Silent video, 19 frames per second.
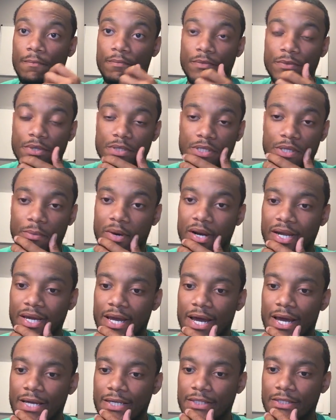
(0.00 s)
somebody
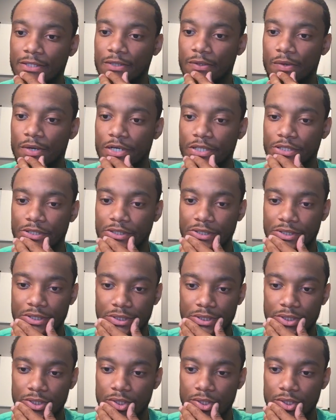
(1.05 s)
asked a question